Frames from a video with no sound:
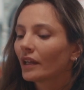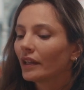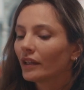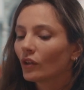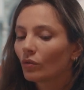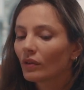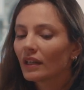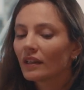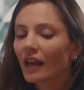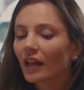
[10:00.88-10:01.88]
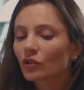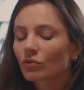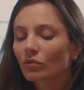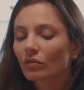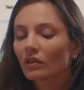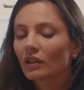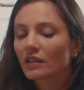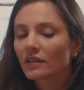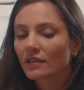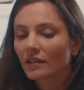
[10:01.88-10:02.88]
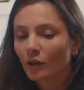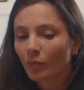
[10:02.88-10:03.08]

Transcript: really naturalistic